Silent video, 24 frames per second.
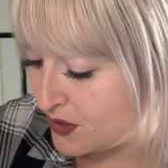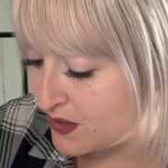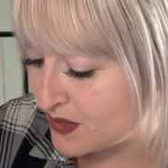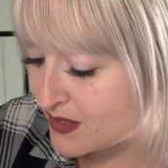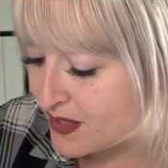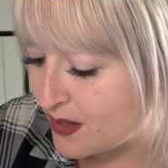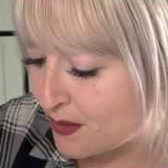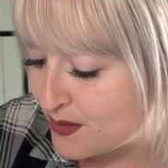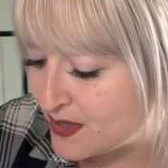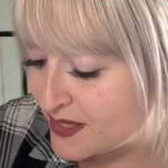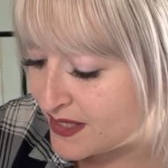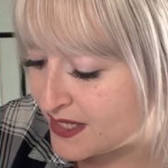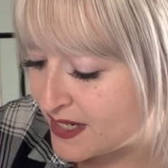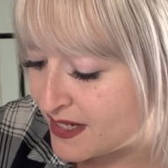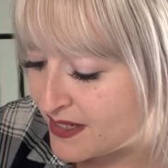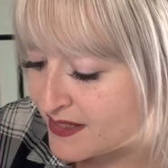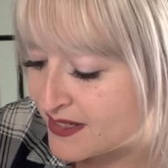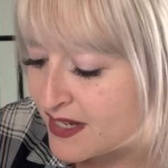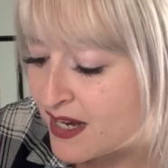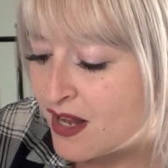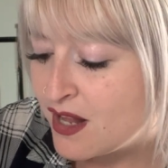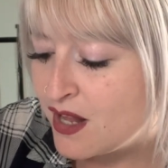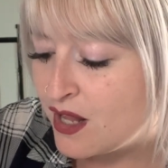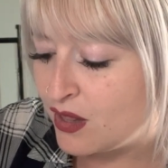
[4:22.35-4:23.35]
So it says,
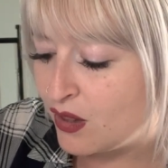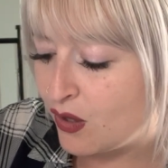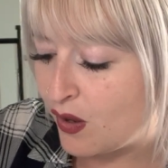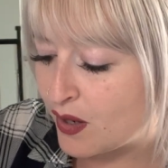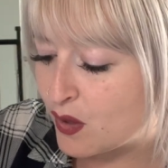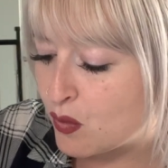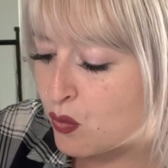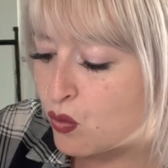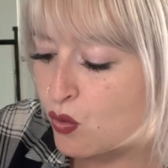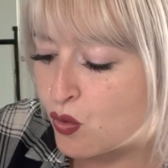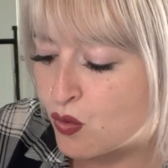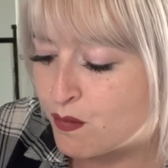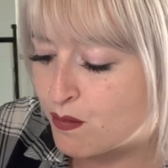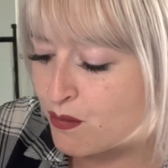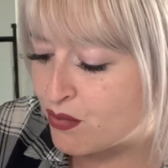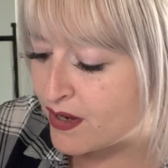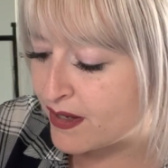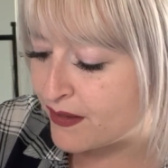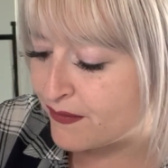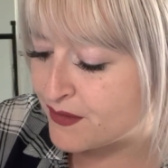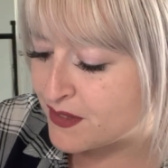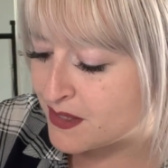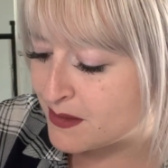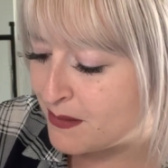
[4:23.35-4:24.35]
like warm
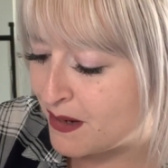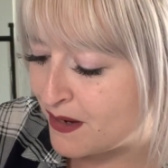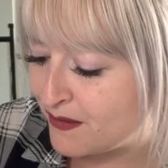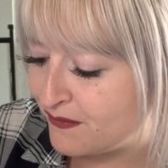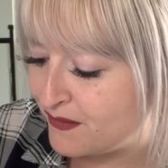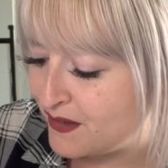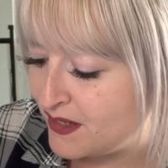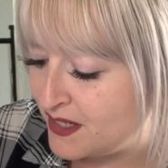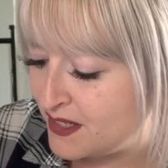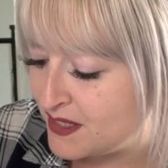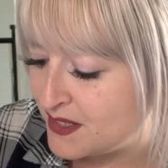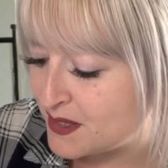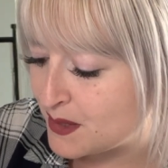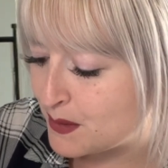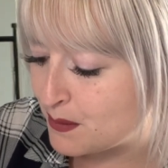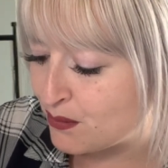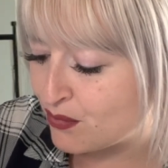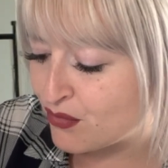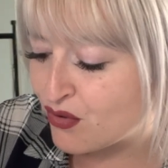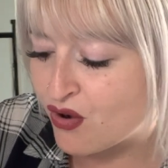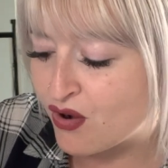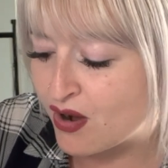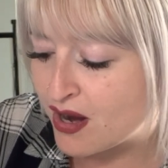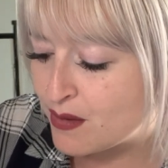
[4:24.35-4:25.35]
breakfast muffins,
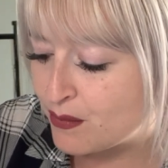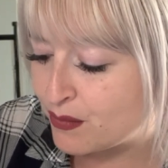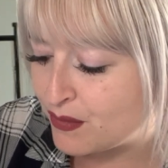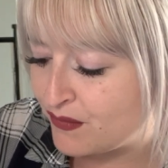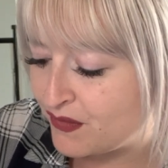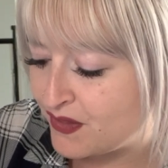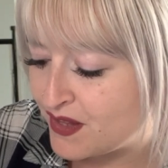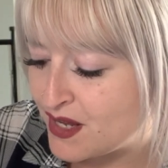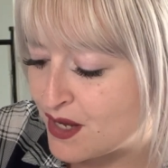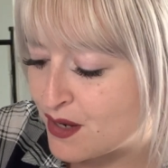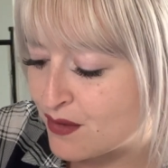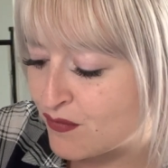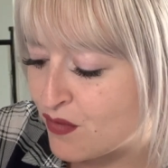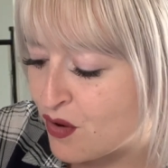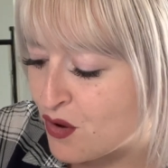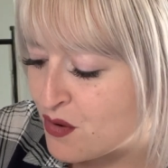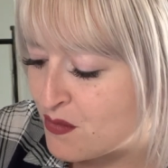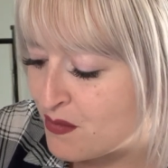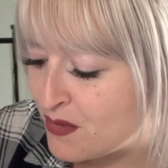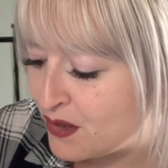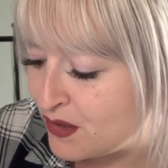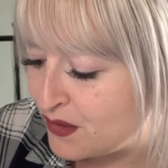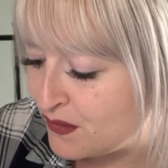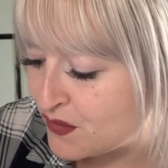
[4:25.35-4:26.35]
bright with the
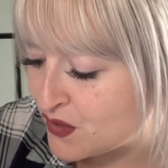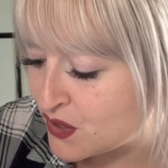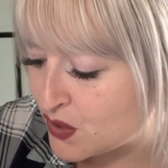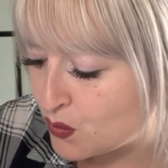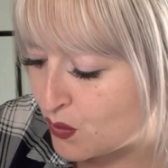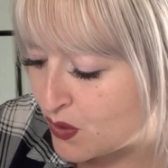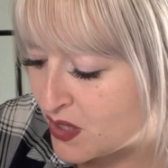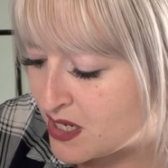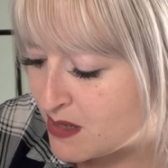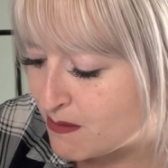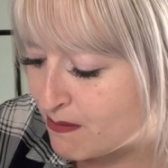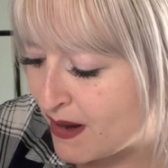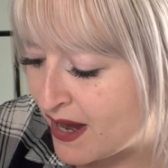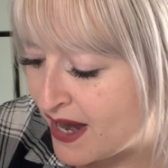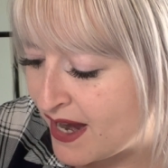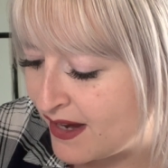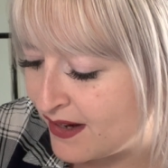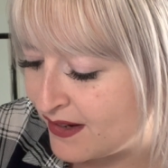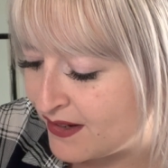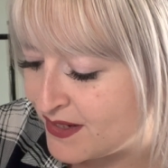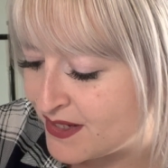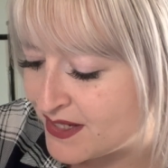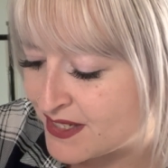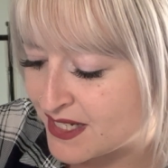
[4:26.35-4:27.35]
aroma of sweet
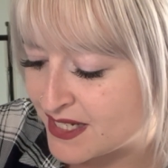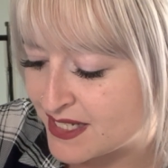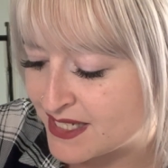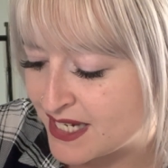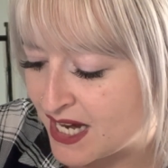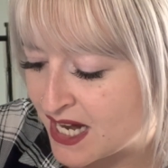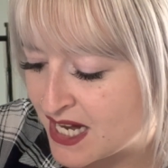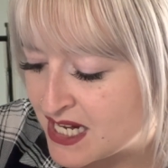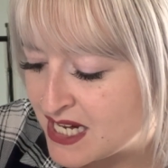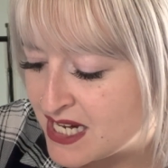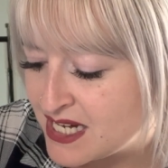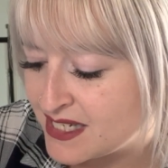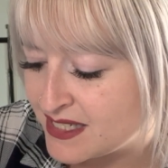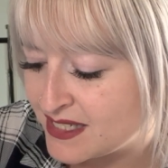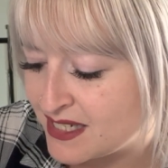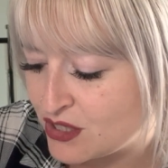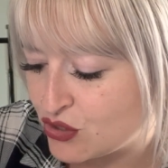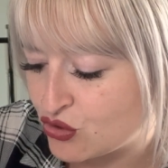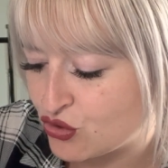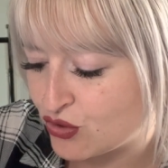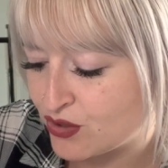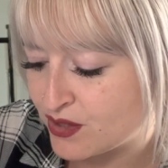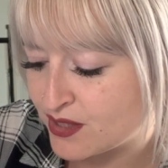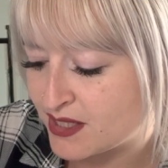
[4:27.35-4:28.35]
pears, tangy
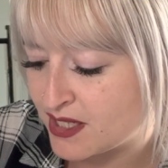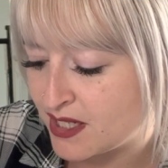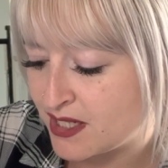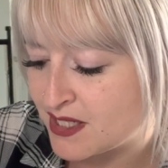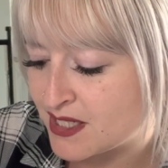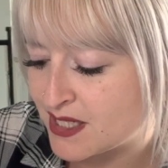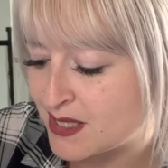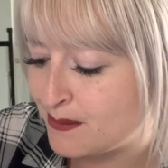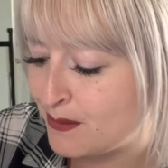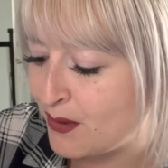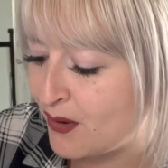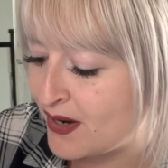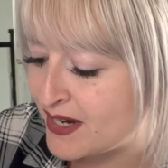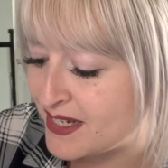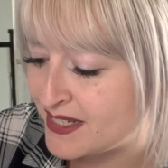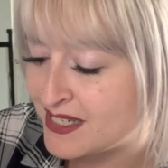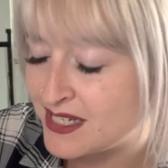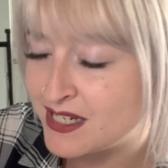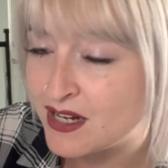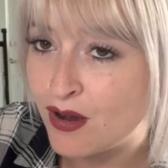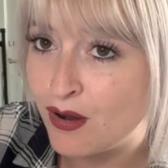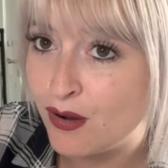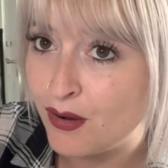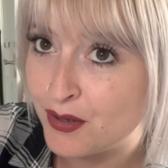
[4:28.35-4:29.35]
citrus and spicy
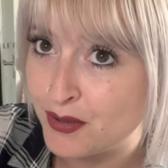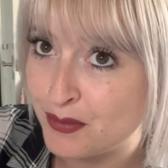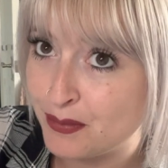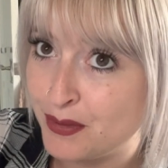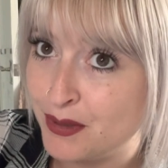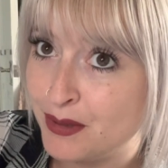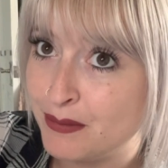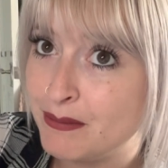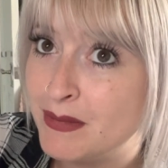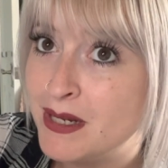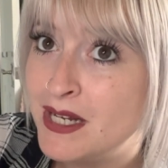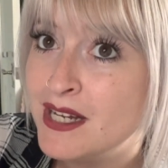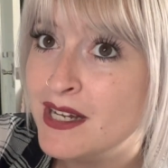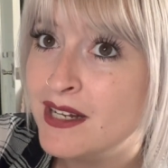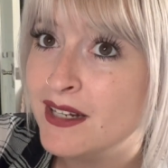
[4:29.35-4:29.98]
cardamom.